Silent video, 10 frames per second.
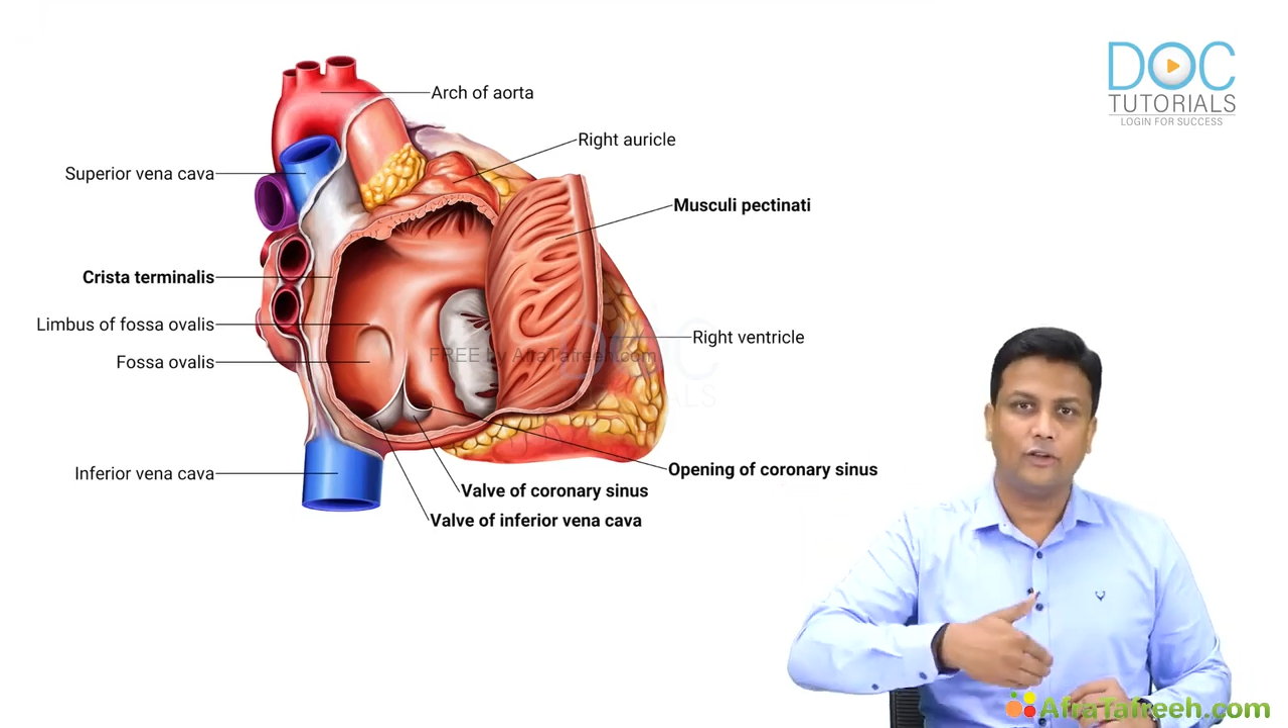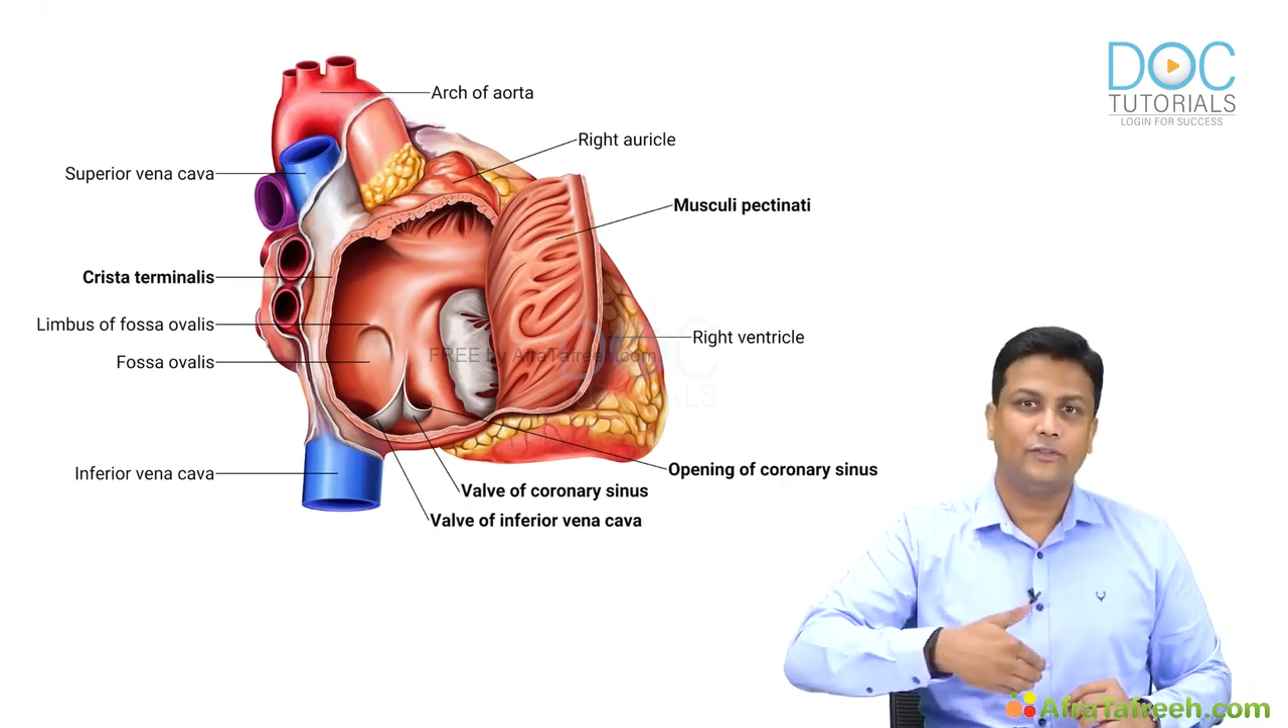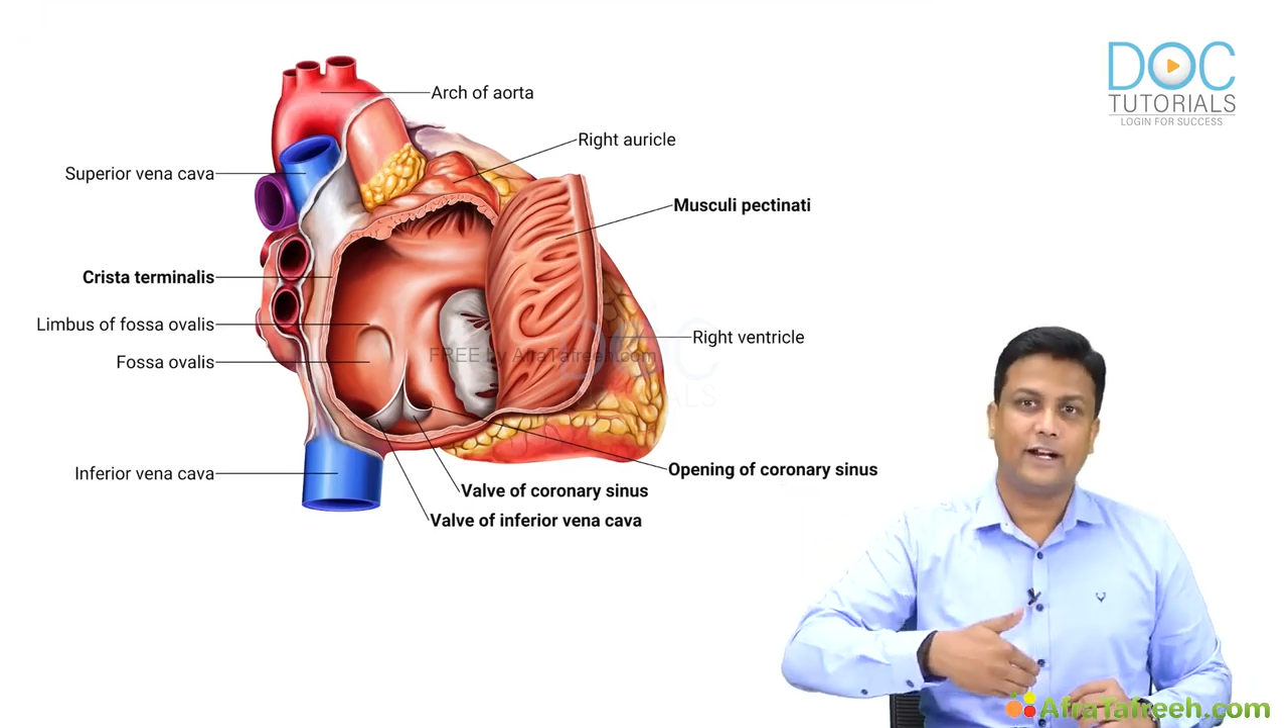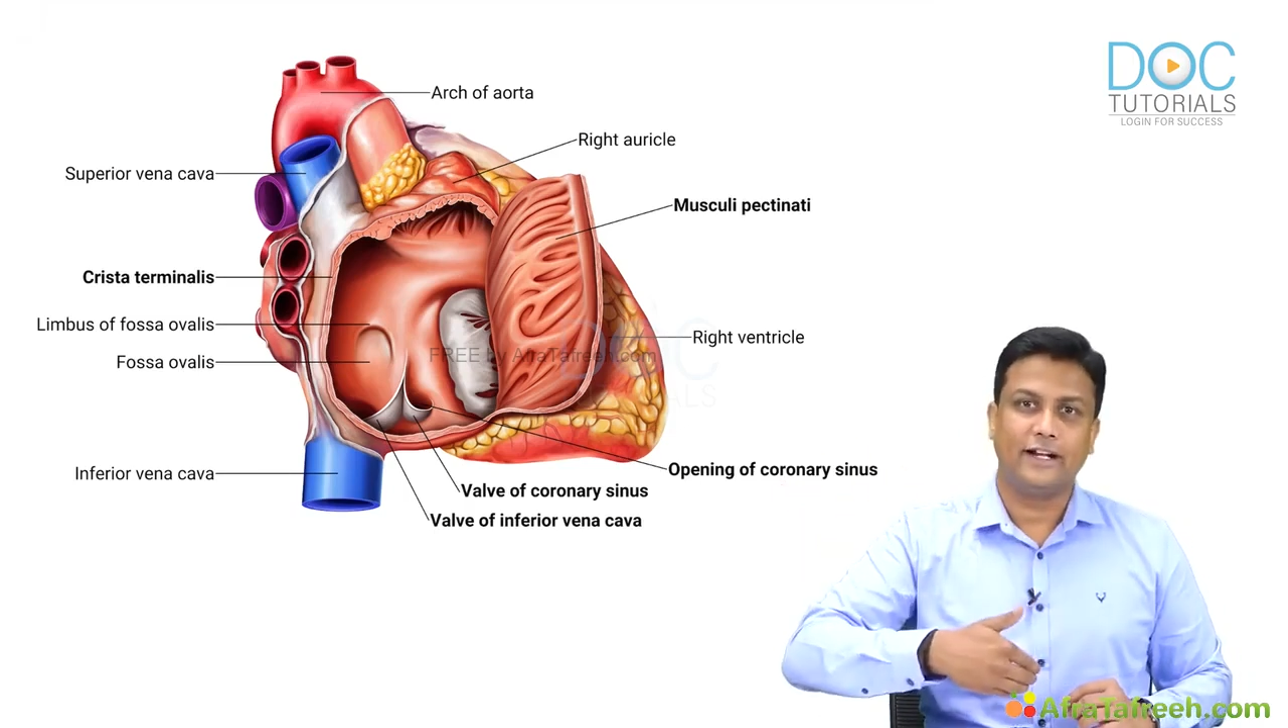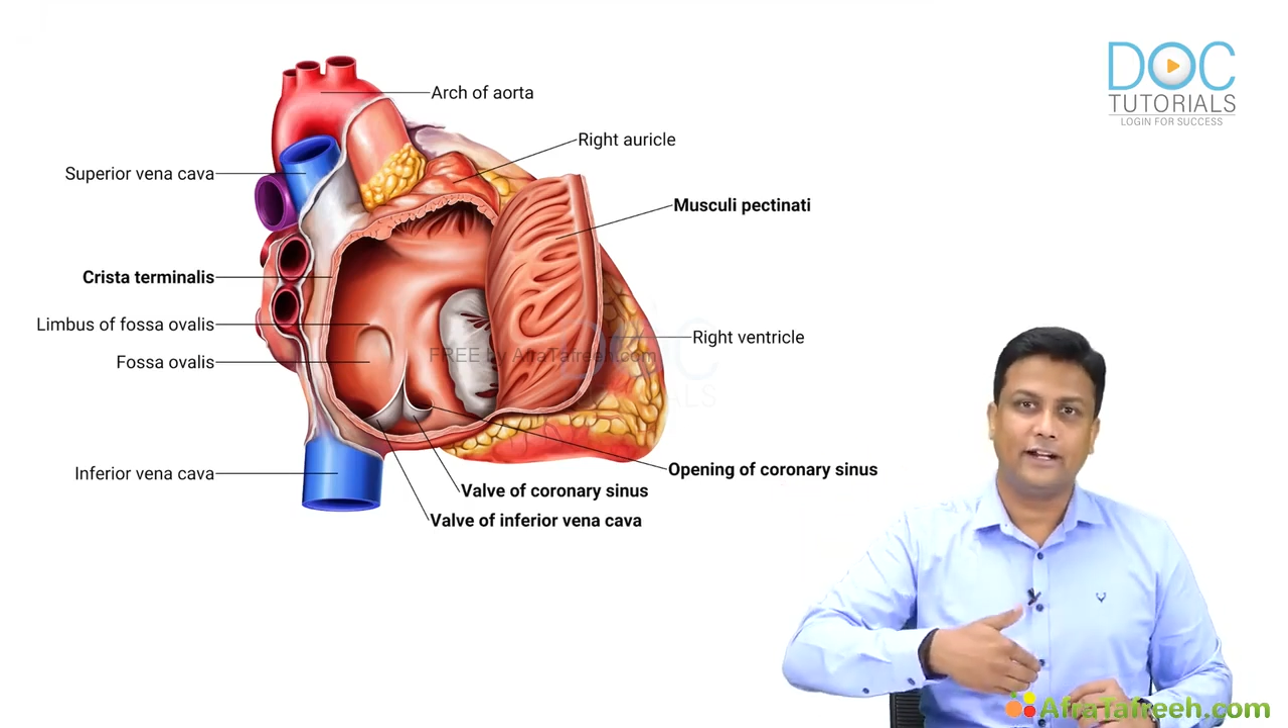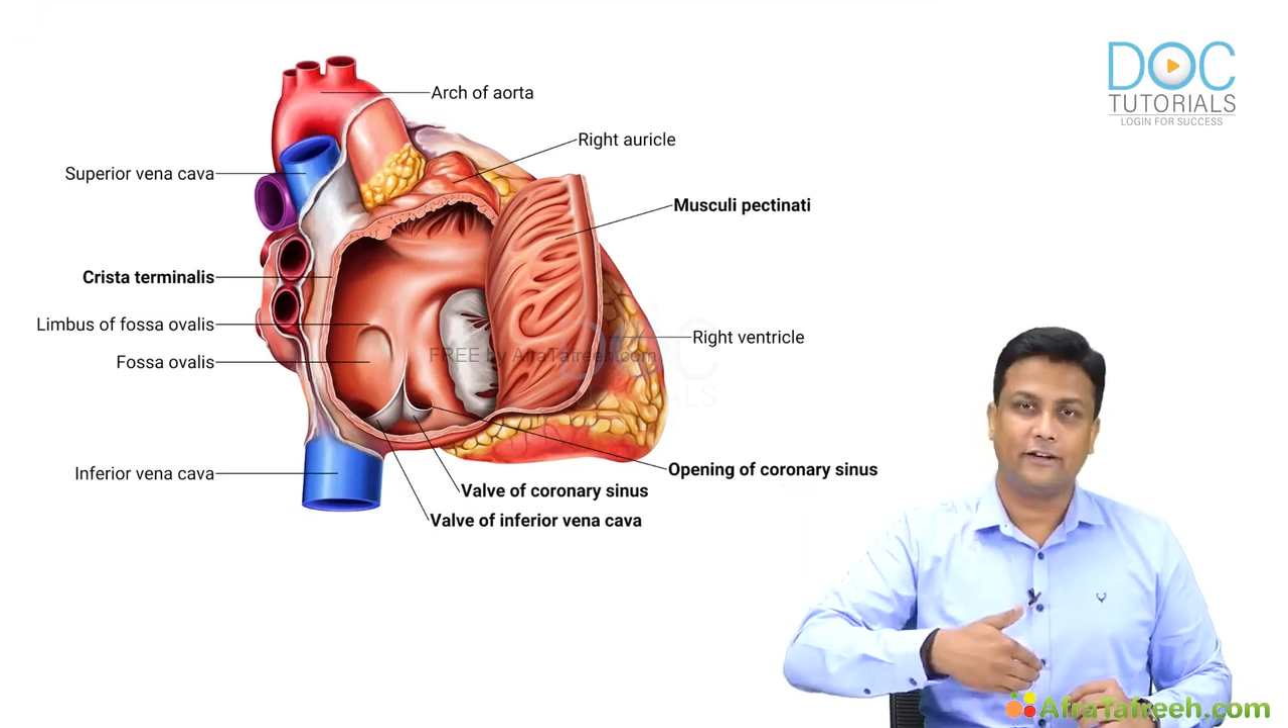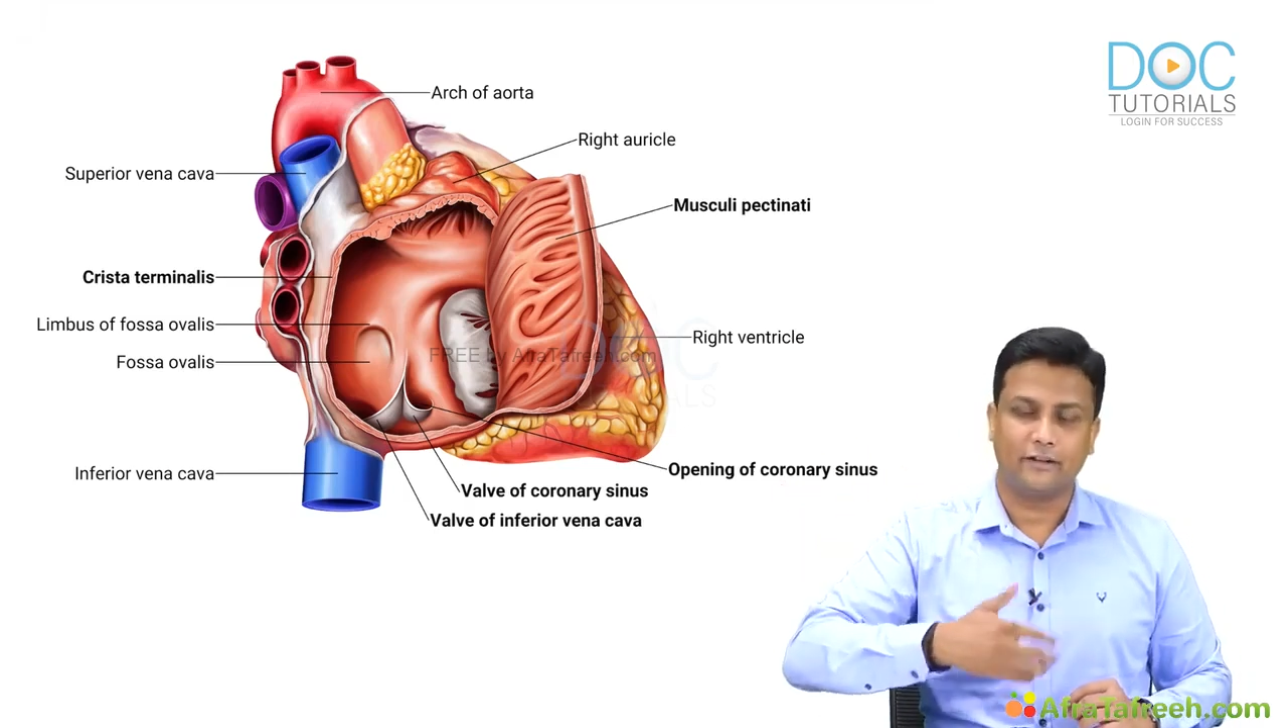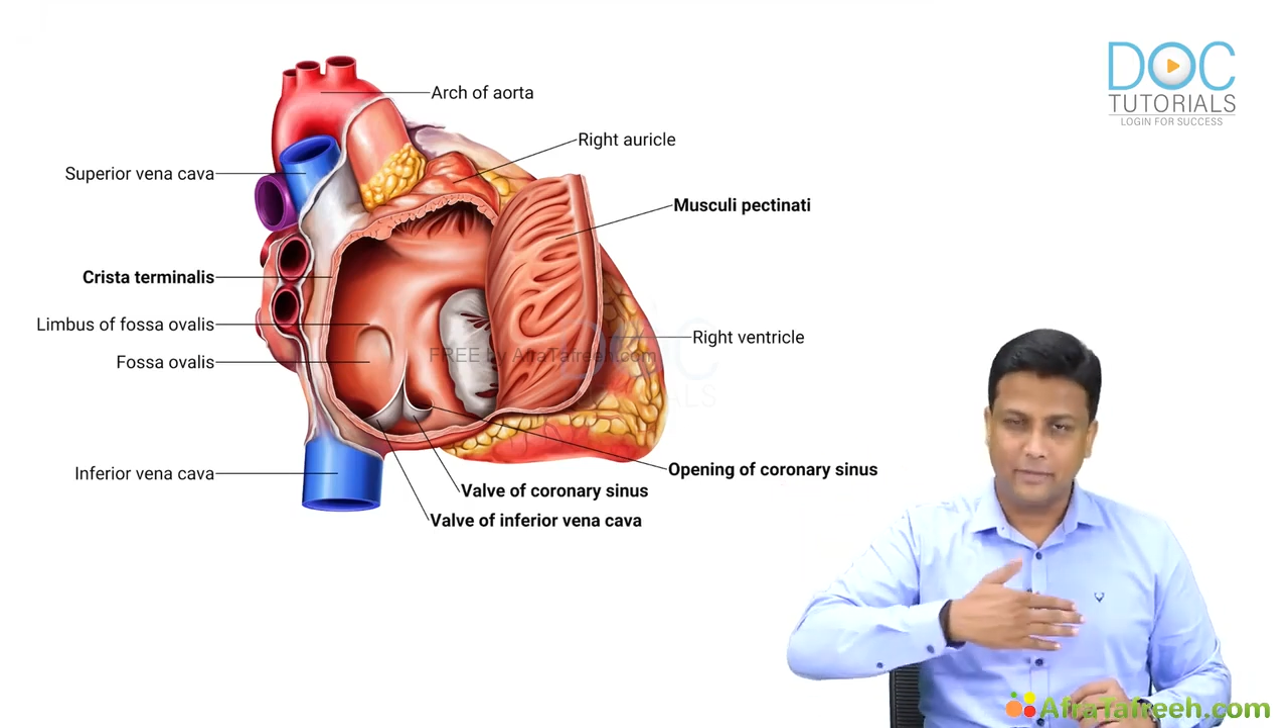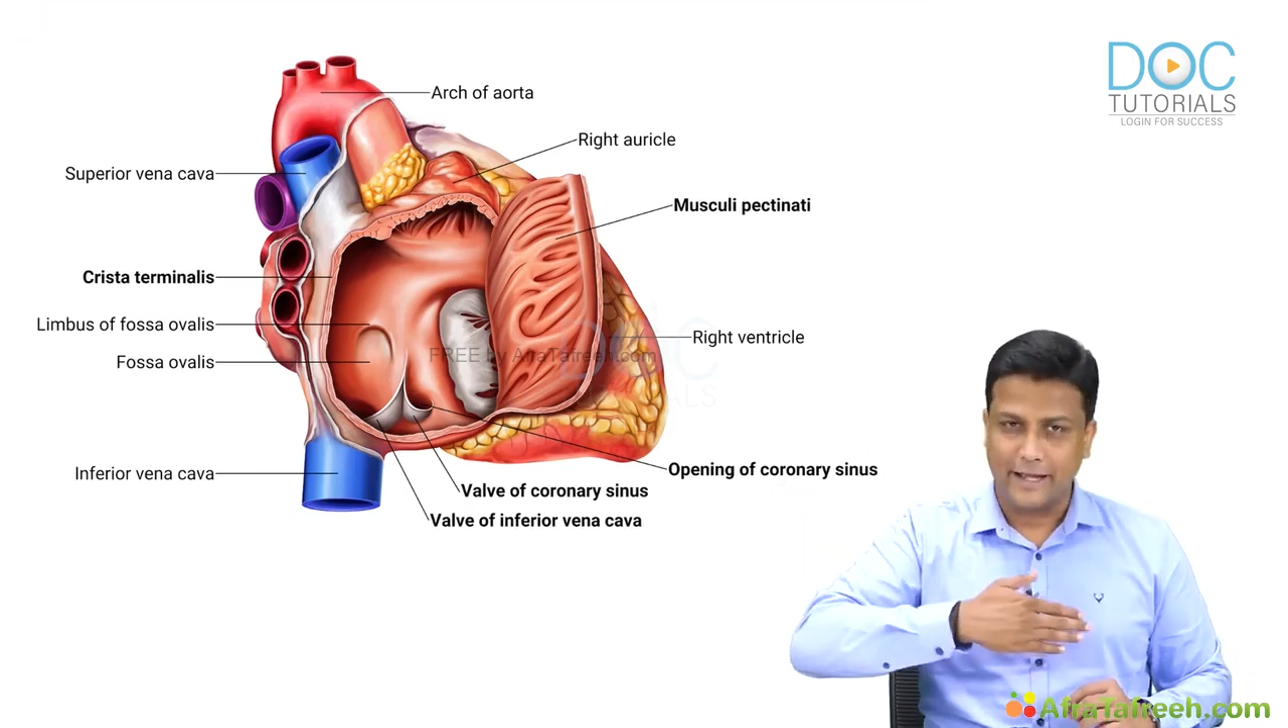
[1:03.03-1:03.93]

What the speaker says: of the right atrium